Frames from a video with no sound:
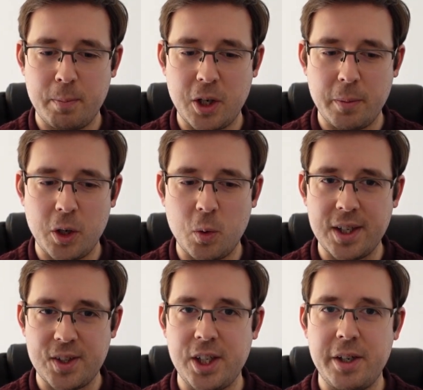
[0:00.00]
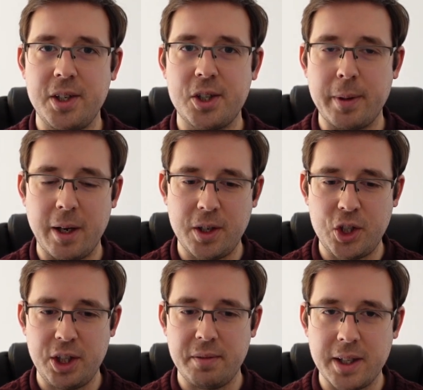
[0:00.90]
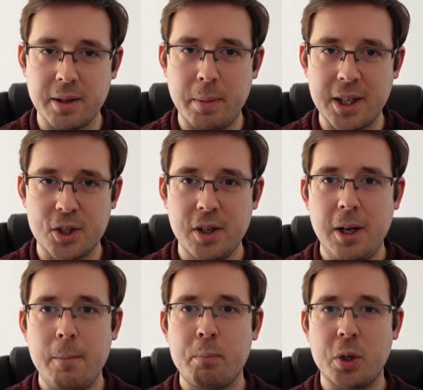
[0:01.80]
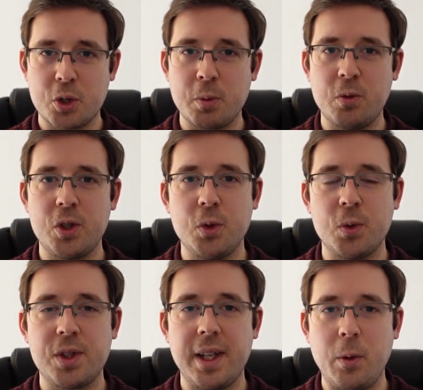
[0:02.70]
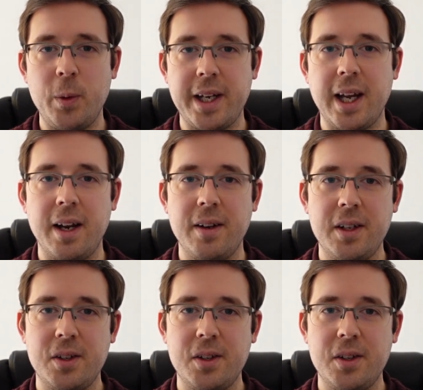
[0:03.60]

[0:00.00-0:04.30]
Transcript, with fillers: becoming quite serious about achieving the best possible results that we can,